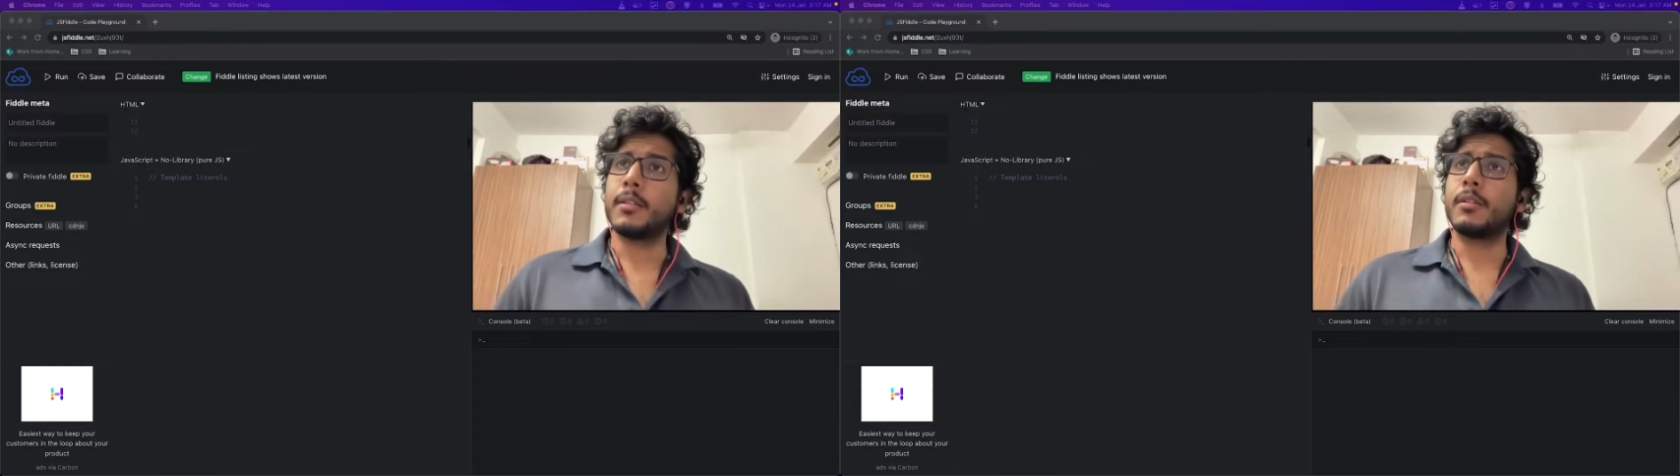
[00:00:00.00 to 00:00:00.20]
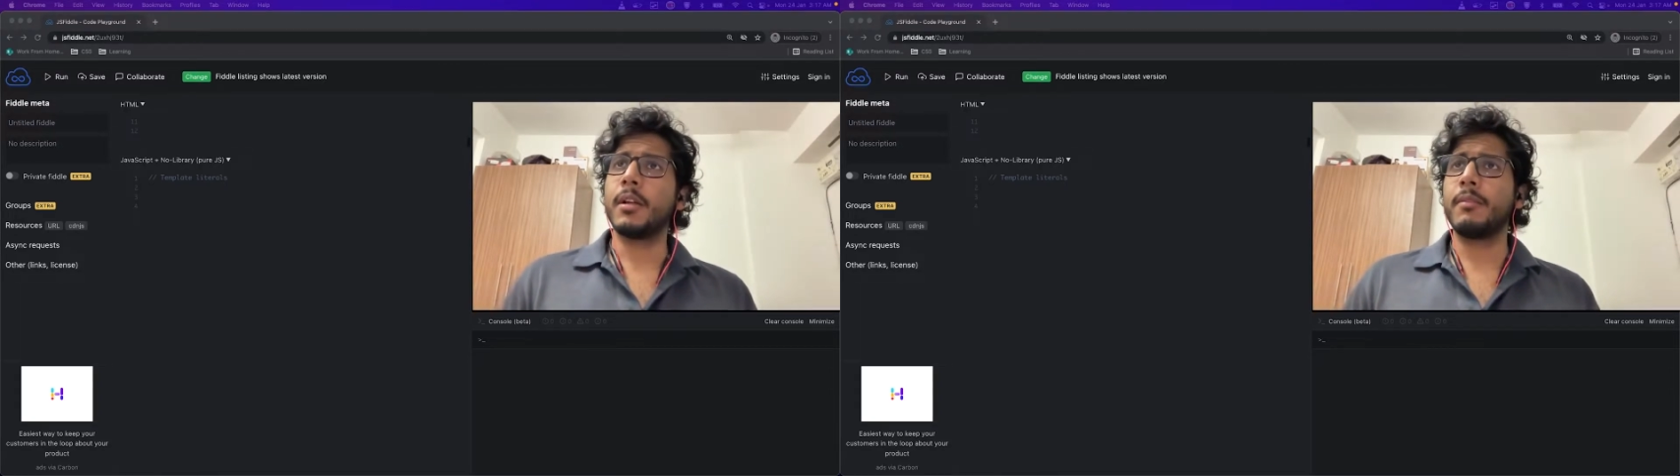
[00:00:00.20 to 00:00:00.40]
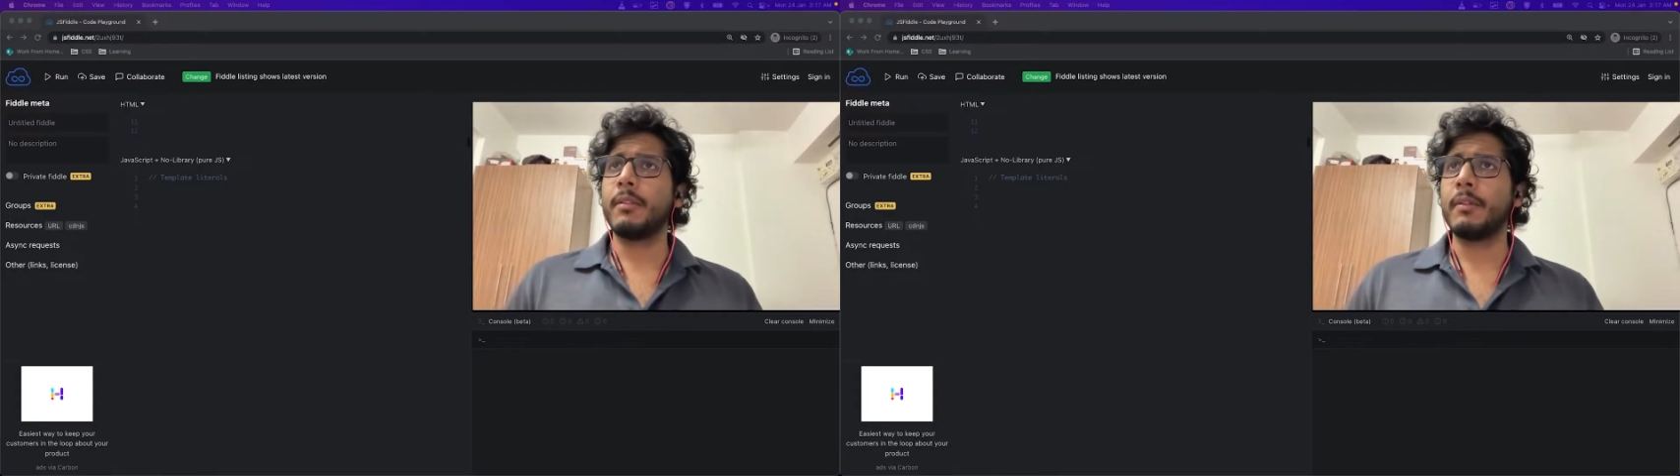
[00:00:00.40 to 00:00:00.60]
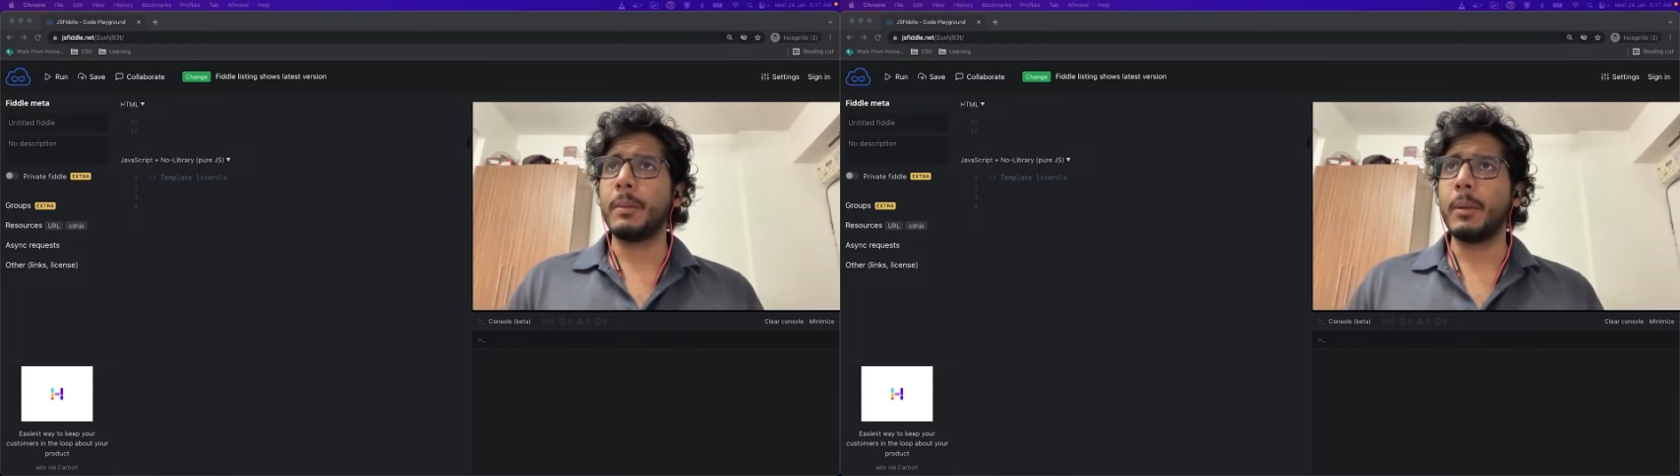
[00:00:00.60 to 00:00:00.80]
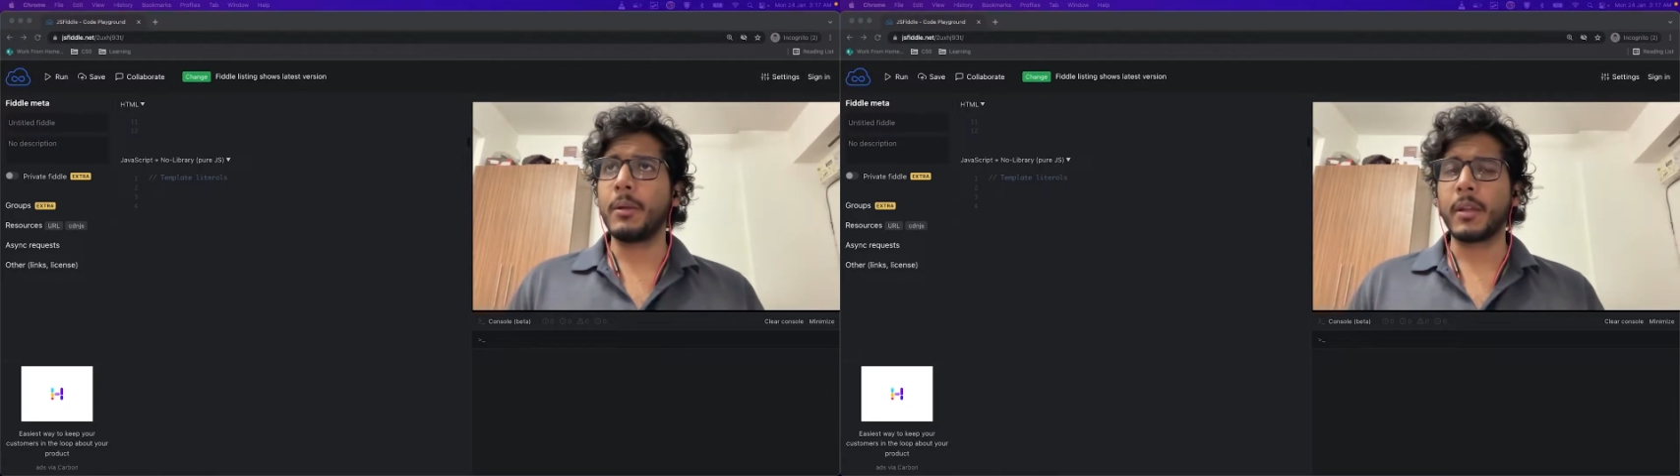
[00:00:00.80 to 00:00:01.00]
Today we will
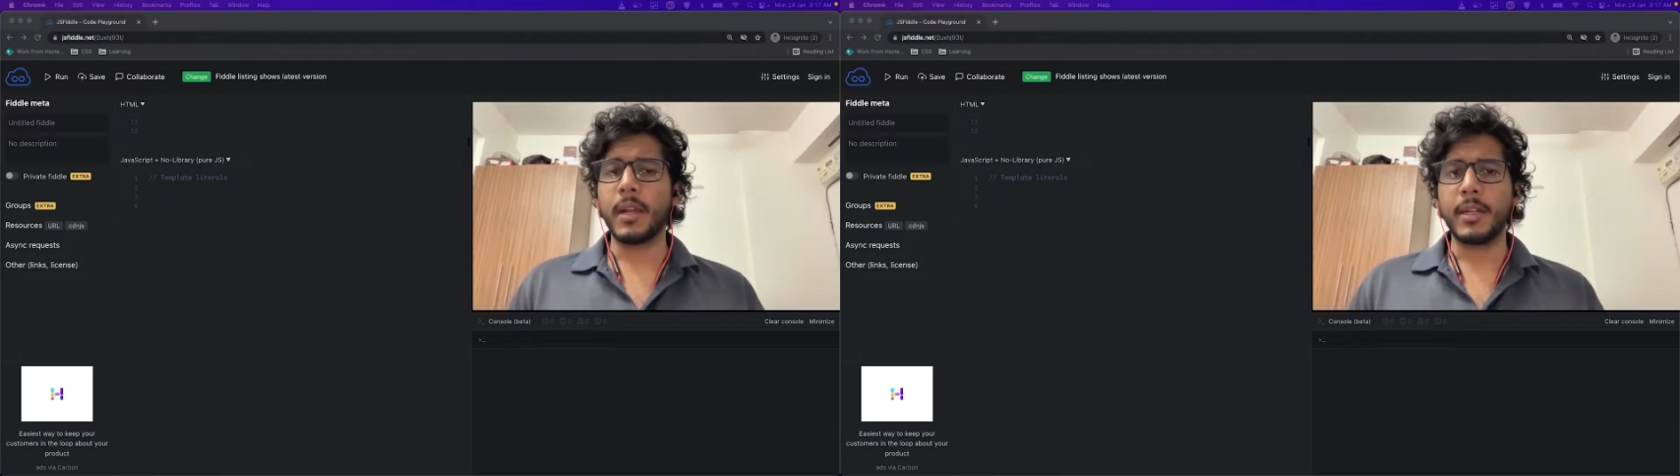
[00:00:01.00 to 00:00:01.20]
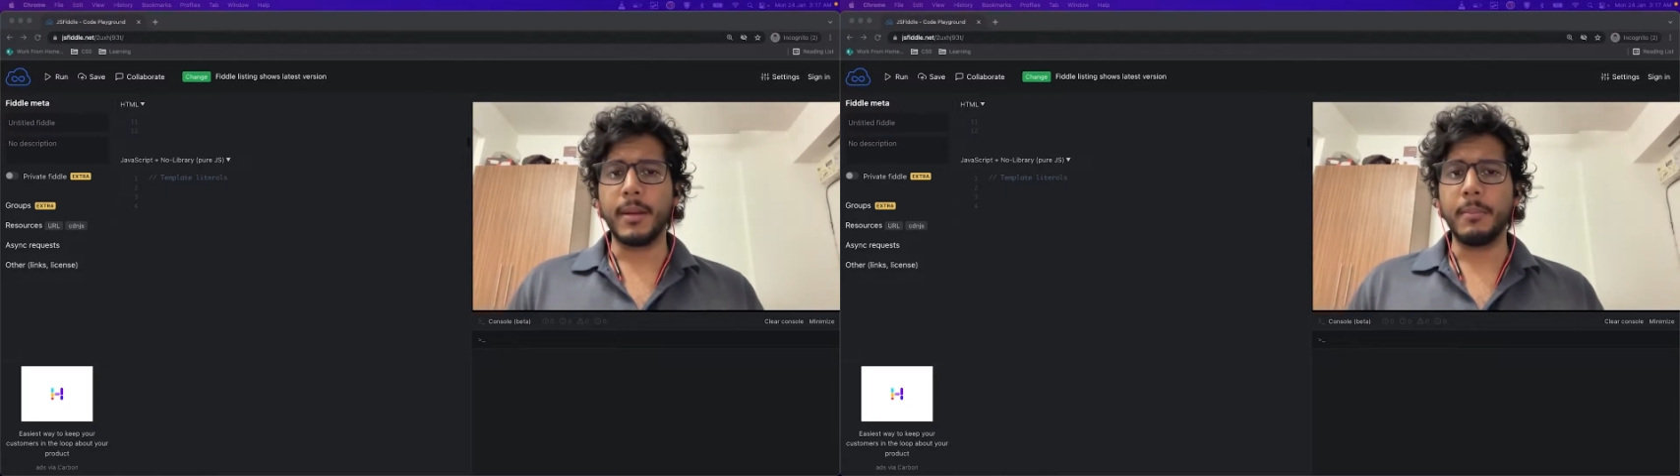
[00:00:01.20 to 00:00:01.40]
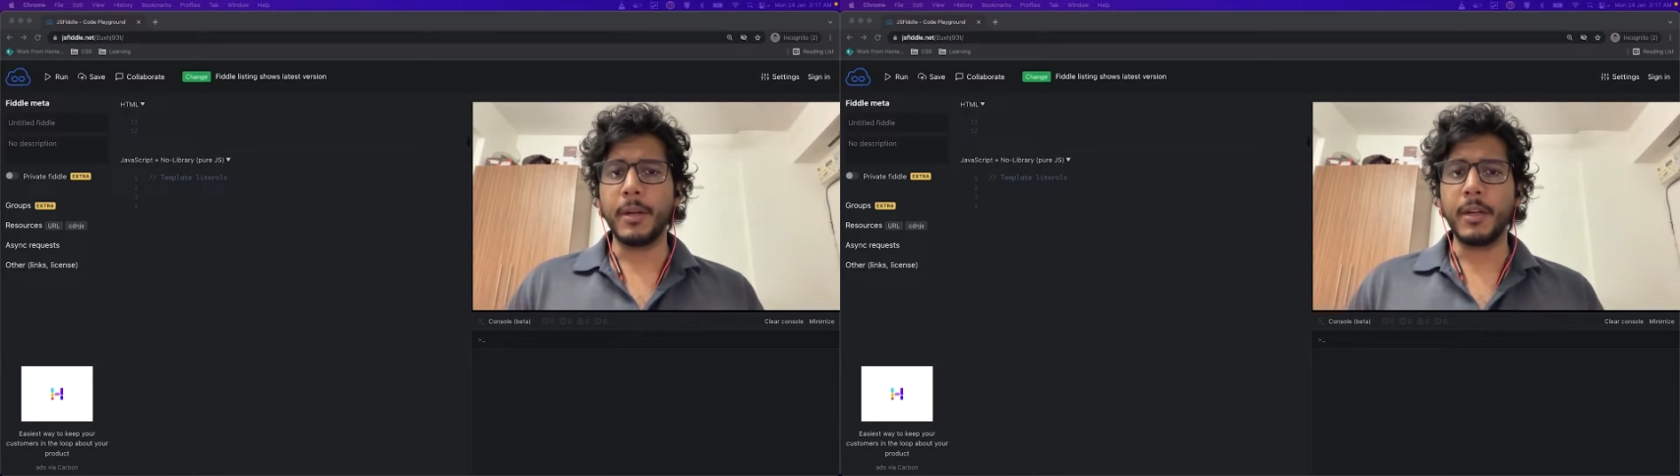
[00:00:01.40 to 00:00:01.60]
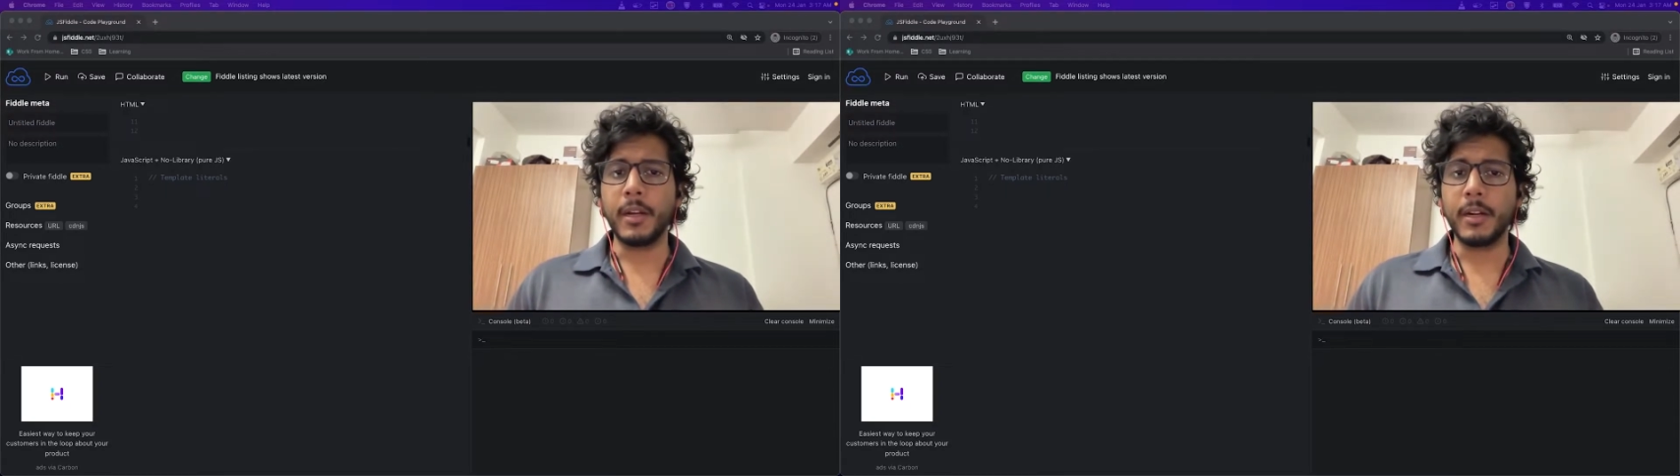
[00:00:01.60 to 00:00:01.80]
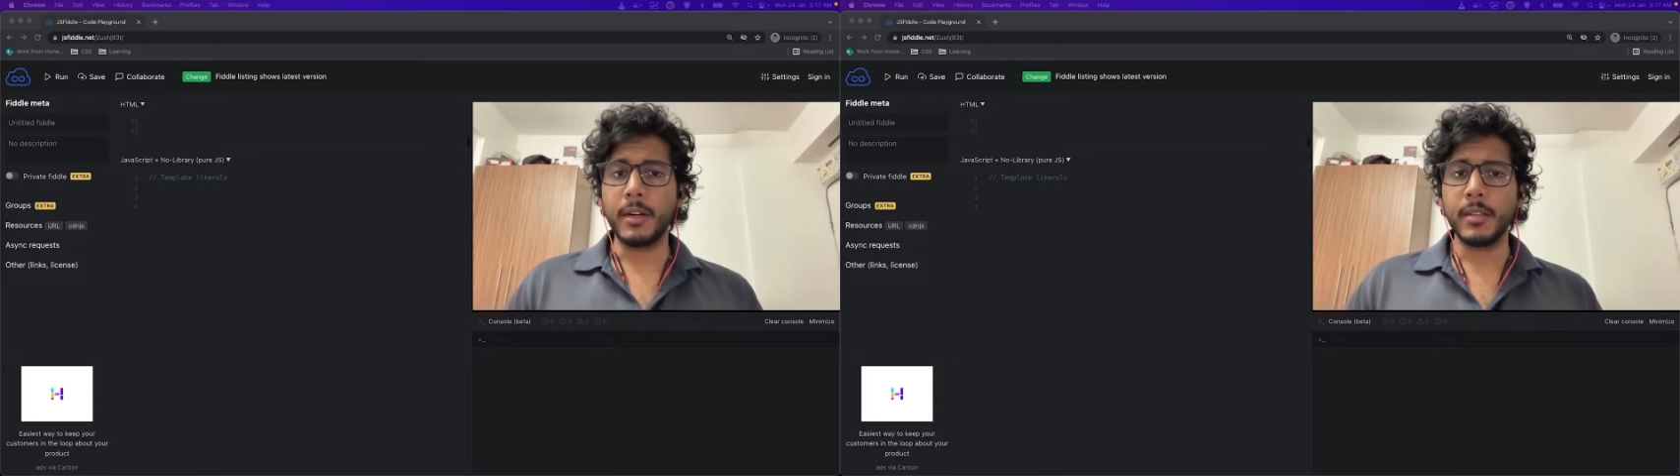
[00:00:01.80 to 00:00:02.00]
be looking at template
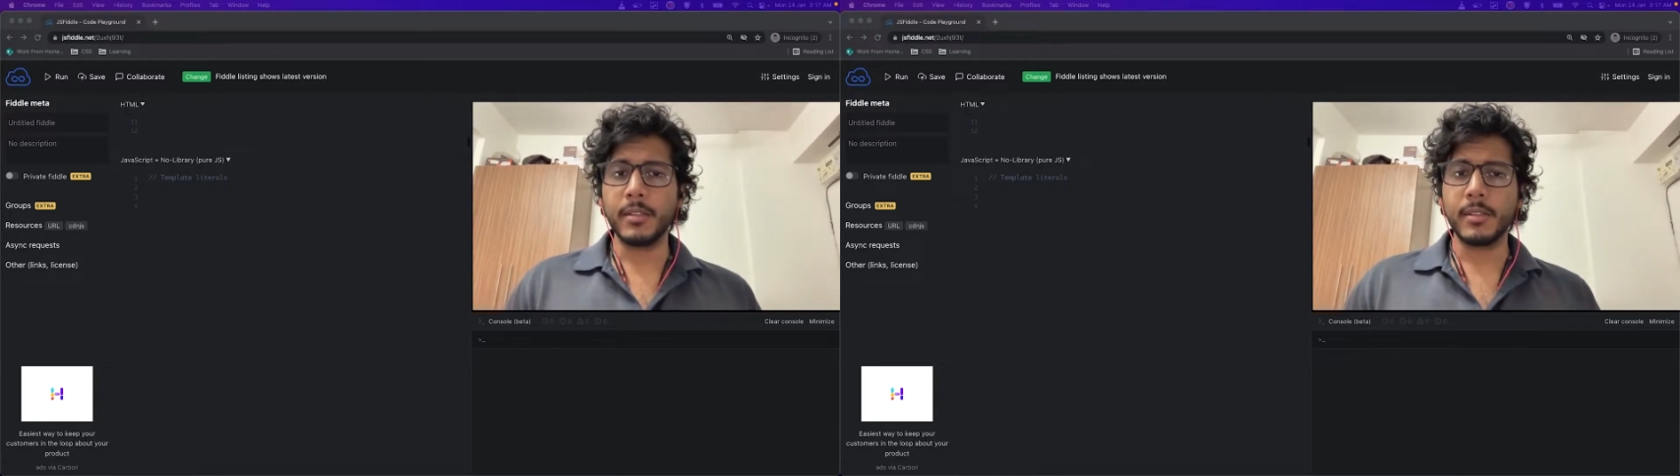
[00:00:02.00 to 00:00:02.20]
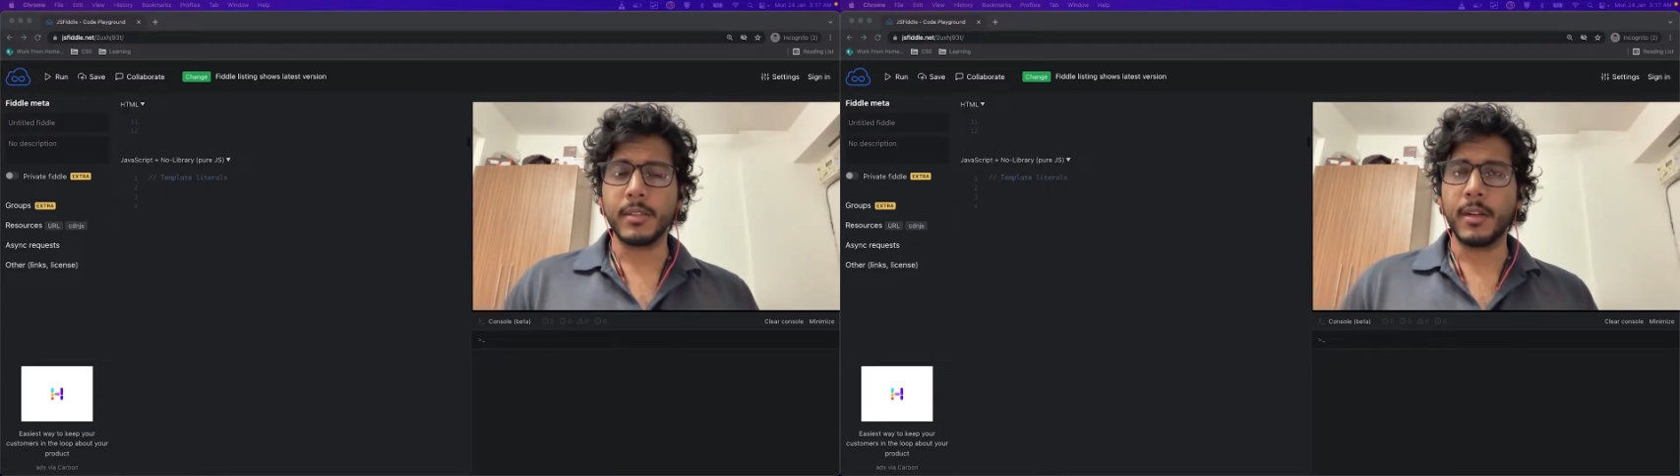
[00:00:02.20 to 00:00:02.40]
literals,